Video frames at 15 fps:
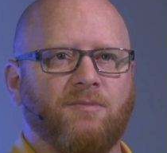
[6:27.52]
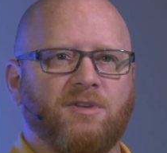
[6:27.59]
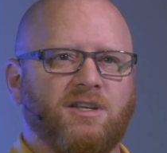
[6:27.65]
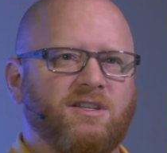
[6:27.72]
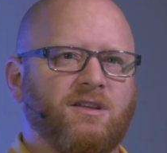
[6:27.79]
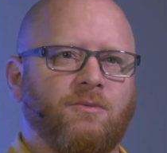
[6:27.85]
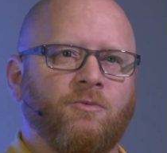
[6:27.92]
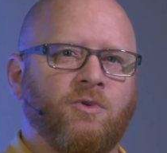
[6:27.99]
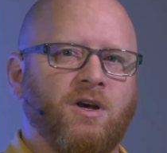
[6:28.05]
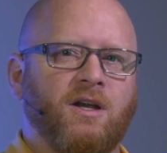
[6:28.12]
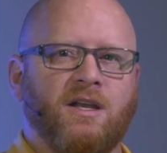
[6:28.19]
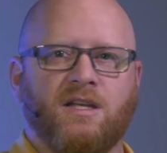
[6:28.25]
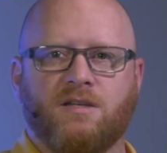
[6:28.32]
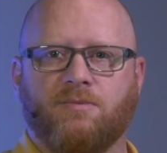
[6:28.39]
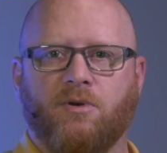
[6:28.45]
Is it something where
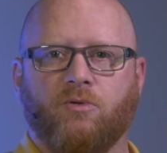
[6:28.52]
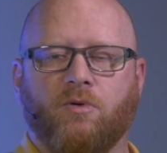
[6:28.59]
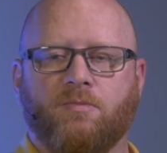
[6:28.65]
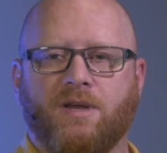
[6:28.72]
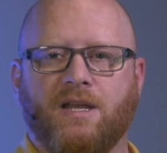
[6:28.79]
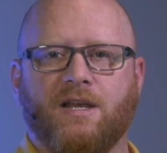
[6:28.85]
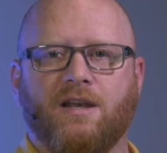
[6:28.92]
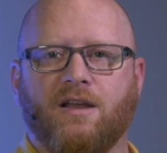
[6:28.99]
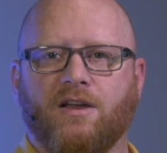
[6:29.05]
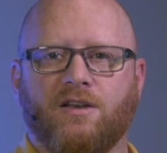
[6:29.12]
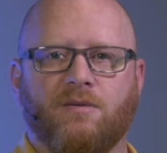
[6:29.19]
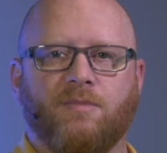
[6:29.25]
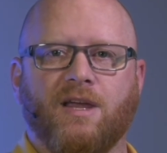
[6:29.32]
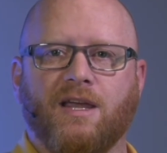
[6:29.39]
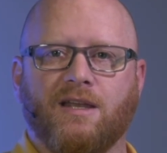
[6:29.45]
it needs to be repeated on
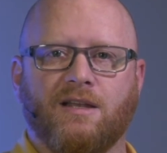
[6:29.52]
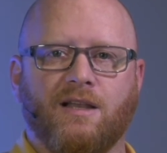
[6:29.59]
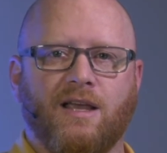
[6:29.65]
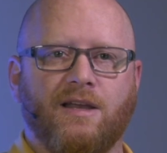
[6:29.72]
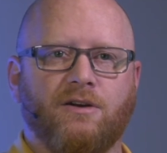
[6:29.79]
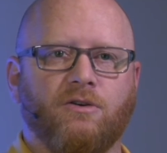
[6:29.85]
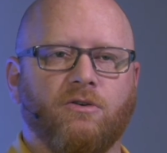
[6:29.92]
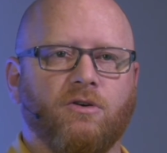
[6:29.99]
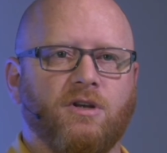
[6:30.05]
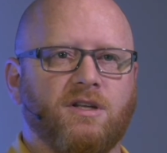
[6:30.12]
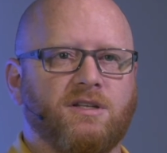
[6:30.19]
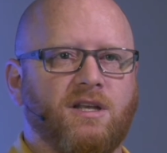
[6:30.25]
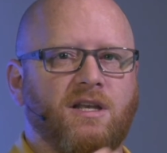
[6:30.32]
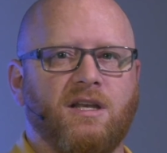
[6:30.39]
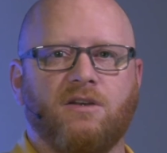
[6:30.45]
demand later, or
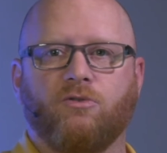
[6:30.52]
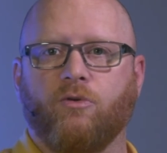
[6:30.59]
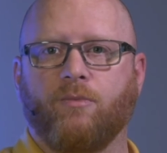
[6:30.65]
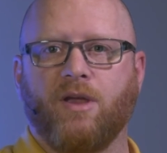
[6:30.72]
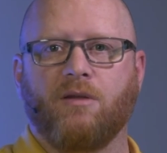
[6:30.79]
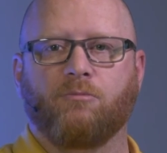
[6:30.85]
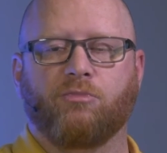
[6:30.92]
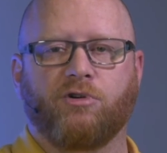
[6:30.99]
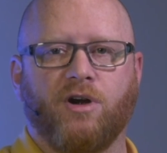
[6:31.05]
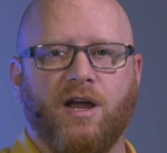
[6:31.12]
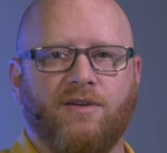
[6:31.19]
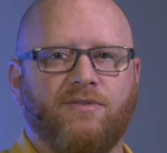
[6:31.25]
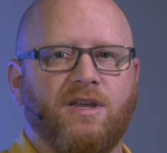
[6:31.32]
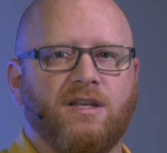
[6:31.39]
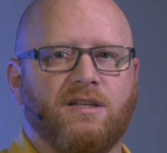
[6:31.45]
does it need to remain
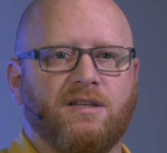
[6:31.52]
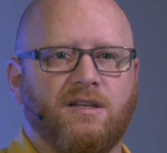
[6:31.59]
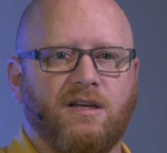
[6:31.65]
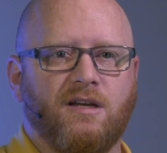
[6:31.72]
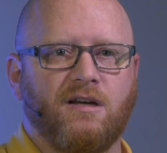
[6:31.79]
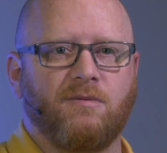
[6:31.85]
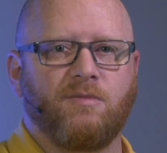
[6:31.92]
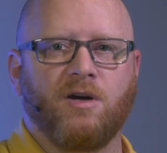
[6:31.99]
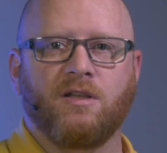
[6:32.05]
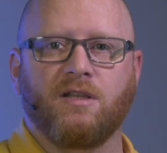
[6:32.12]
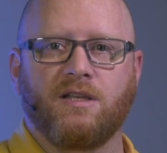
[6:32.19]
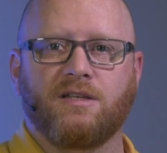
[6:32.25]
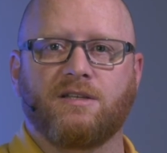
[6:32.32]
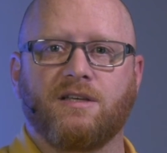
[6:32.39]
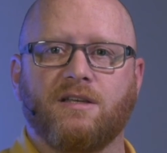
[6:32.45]
private,
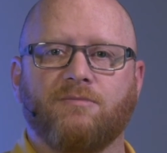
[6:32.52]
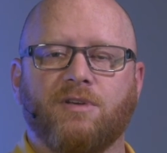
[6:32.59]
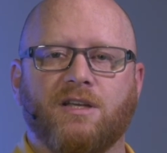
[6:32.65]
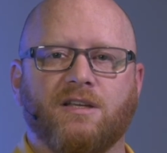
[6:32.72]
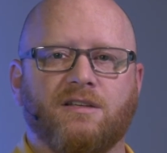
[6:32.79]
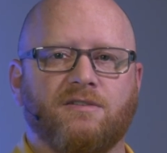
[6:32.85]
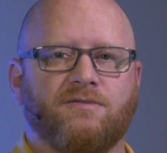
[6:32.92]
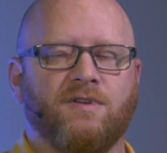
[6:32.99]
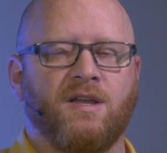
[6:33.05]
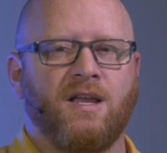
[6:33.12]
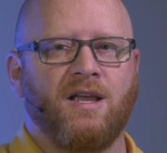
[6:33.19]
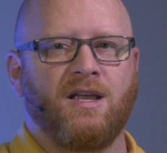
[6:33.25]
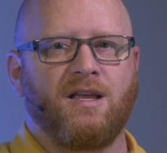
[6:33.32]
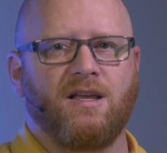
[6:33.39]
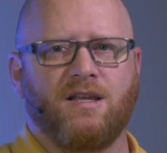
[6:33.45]
unlisted because of
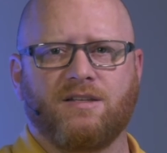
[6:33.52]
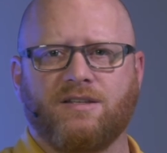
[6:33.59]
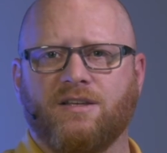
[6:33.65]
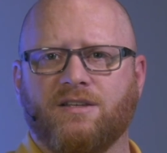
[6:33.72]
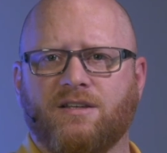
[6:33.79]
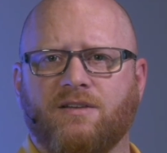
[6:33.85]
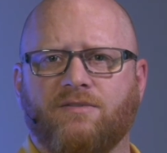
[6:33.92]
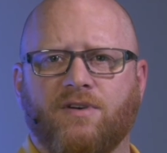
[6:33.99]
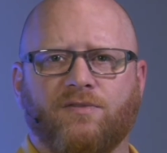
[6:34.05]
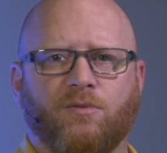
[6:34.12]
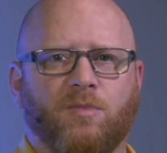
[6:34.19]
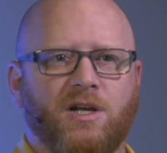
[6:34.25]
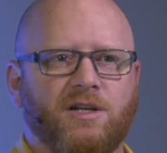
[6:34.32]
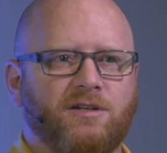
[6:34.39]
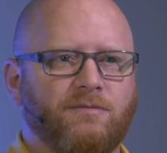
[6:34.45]
sensitive
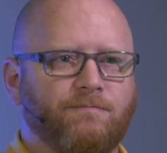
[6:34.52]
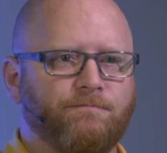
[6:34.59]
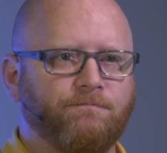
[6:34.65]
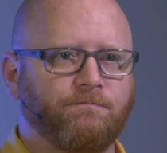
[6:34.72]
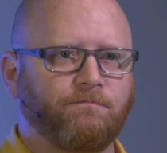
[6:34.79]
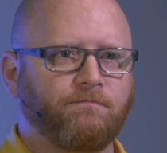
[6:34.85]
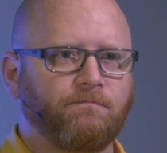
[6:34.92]
information?